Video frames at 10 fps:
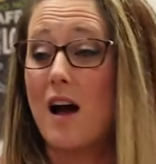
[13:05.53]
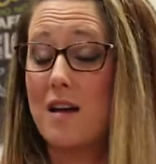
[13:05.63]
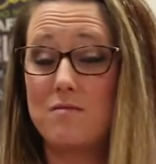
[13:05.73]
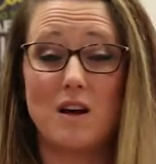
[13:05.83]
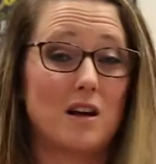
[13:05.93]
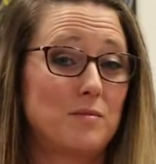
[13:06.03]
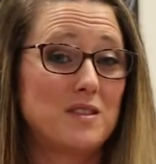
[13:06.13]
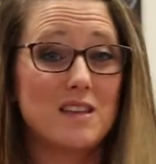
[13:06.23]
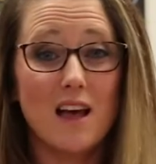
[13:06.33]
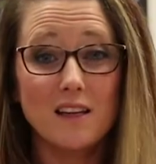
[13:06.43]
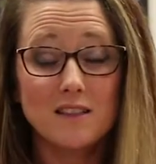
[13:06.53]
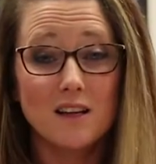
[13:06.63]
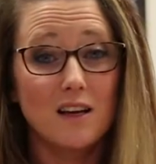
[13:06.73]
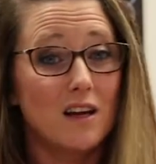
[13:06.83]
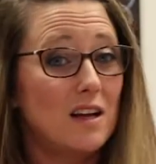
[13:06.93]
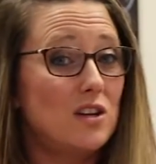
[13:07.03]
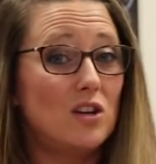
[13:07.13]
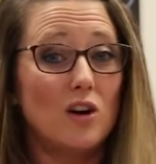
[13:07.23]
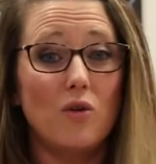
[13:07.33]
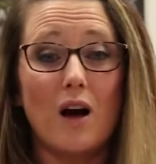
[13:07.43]
I am not upset.
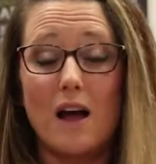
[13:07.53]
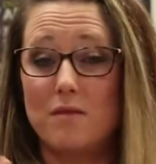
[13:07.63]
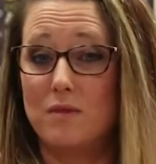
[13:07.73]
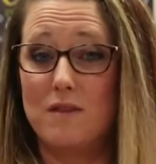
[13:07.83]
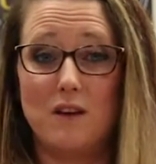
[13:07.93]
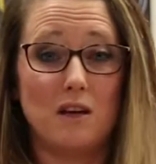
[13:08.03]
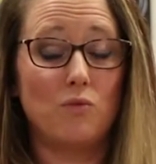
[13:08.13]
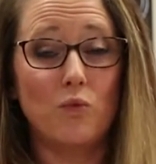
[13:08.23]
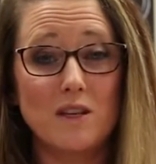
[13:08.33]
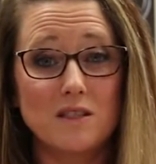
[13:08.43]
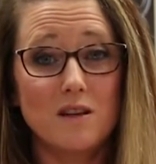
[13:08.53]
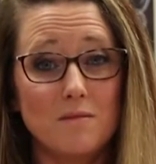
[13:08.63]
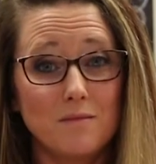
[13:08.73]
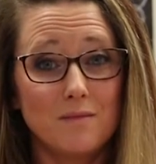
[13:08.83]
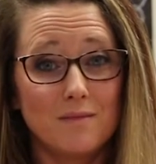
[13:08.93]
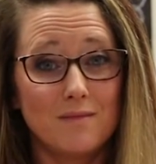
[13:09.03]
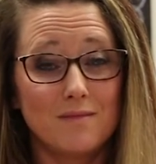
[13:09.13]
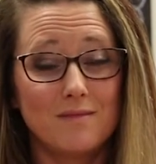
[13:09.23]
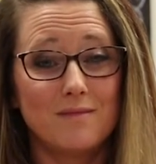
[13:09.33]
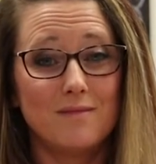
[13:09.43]
You know, I am living in wisdom,
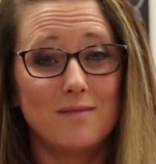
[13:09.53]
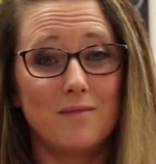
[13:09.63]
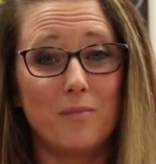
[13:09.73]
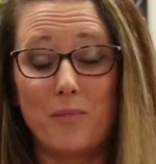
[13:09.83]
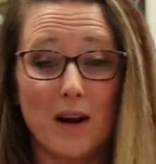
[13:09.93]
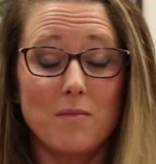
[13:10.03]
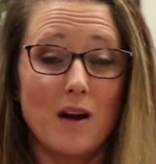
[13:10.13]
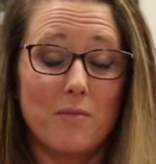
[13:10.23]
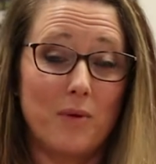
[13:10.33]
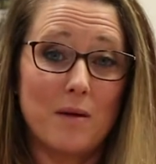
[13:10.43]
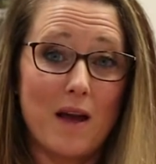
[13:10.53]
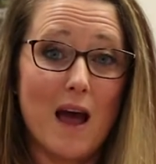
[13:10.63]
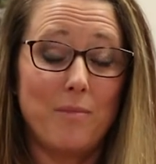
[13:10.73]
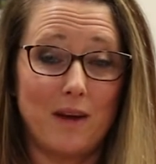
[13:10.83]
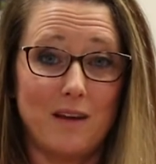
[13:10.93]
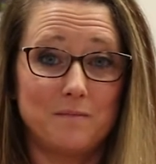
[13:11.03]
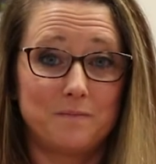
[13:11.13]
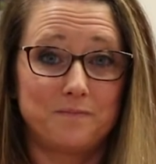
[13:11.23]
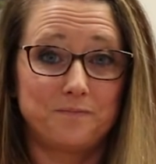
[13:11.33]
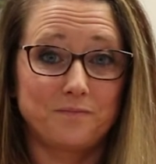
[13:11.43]
but I'm happy.
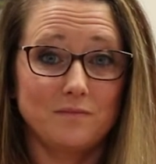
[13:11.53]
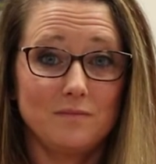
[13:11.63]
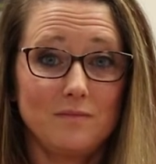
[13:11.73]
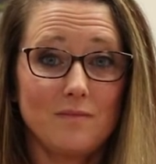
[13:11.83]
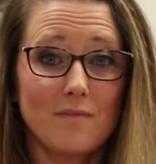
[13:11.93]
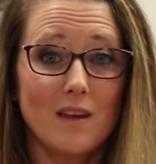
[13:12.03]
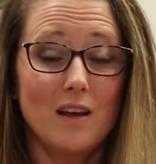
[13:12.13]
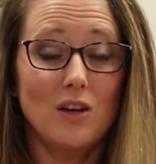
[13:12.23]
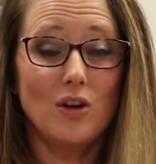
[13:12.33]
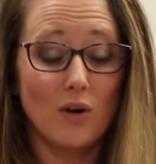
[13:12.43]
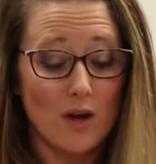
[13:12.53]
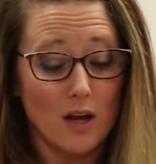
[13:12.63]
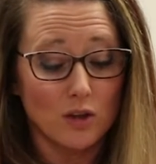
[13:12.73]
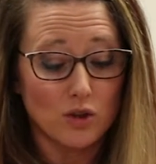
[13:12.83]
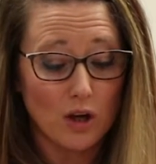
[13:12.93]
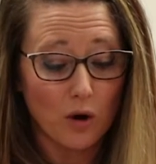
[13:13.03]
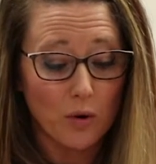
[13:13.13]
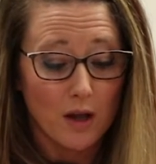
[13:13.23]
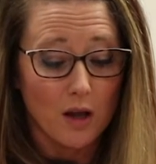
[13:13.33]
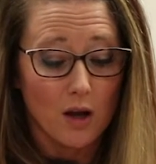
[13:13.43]
You know,
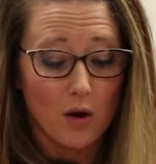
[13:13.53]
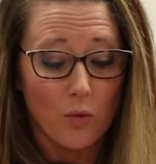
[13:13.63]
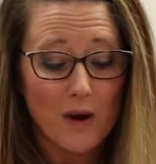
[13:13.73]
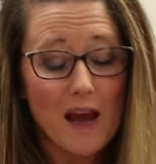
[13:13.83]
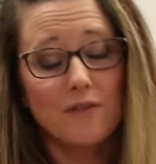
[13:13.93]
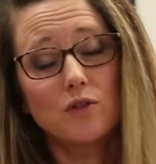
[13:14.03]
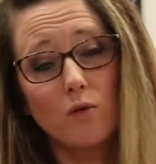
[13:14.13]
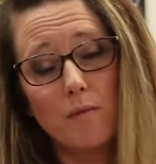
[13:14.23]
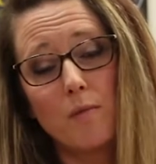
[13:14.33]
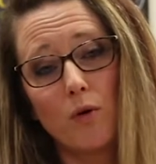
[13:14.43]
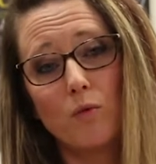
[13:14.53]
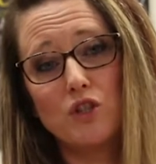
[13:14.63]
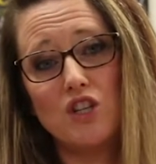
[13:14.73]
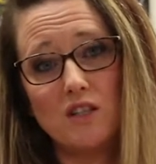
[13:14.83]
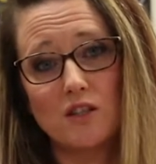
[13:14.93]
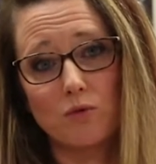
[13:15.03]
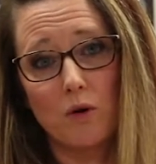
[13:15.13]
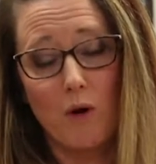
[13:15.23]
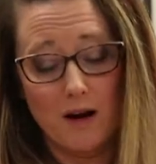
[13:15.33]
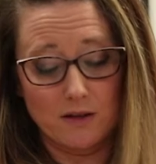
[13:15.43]
so we have to remember what Jesus
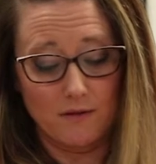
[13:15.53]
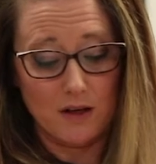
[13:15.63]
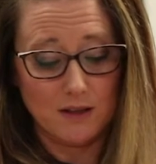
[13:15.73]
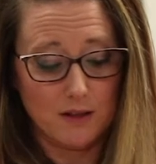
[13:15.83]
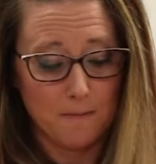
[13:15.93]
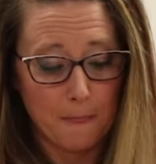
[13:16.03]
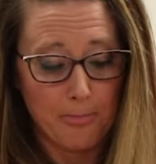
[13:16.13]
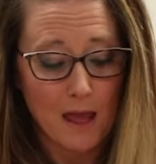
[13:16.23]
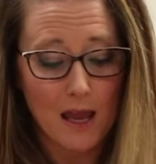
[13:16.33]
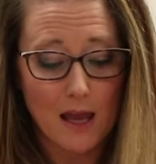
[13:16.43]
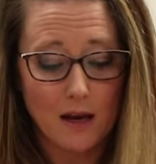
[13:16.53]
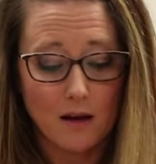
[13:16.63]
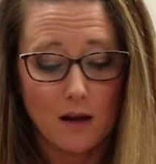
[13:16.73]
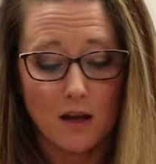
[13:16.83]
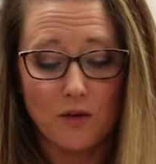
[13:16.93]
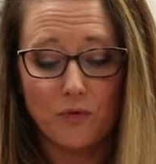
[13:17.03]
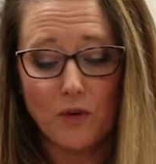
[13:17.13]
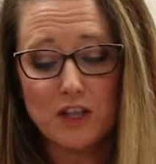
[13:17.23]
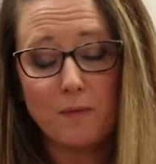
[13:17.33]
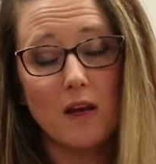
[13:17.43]
requires of us. And in
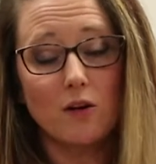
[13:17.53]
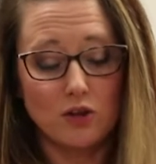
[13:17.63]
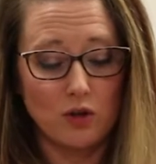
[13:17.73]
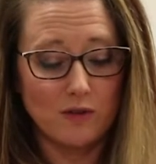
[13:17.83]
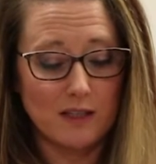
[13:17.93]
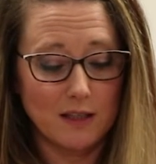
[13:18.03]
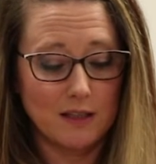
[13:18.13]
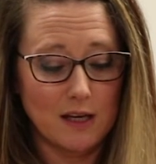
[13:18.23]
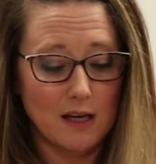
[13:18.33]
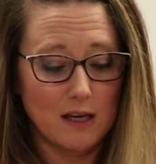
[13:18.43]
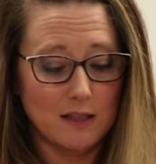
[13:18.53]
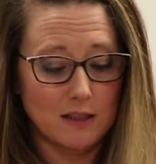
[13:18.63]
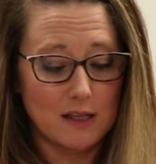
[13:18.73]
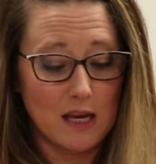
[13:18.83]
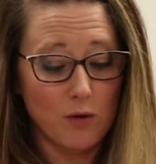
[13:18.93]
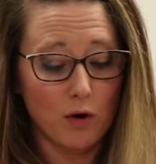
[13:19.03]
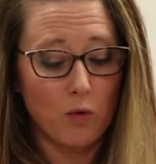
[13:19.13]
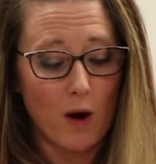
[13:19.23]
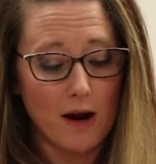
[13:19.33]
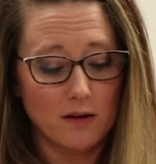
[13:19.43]
1 Peter 2:16, he
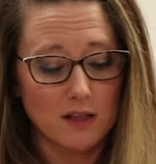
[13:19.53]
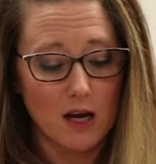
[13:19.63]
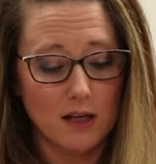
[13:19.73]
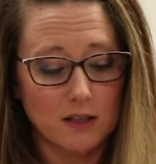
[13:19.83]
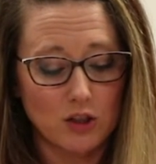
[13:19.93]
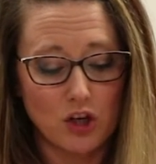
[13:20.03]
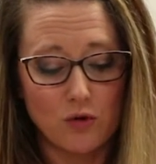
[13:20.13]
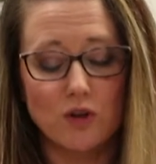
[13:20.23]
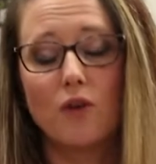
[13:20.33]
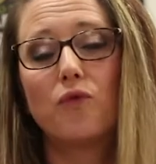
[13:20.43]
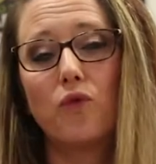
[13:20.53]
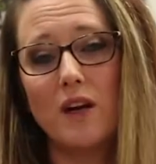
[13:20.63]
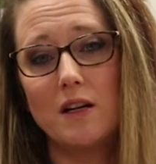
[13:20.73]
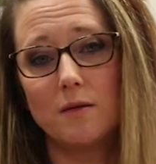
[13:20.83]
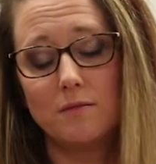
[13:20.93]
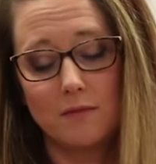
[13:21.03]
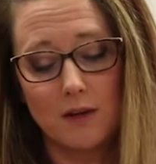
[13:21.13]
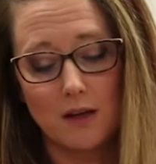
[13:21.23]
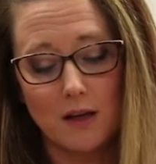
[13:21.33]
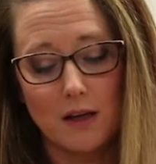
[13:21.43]
requires us to use our freedom
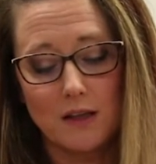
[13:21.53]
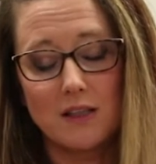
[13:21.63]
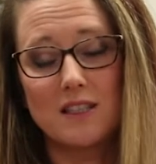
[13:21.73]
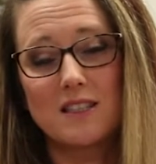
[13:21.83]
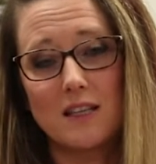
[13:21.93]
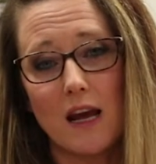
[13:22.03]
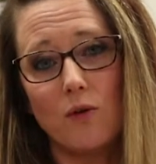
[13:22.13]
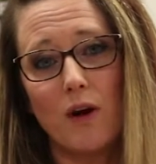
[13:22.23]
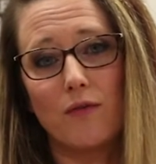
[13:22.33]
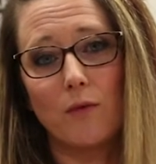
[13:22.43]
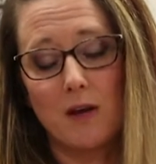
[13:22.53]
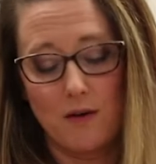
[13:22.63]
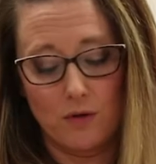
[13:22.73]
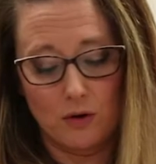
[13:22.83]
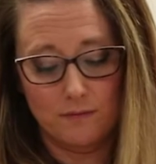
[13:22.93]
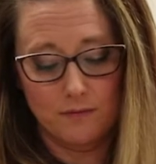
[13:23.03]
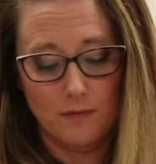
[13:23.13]
to stay away from evil.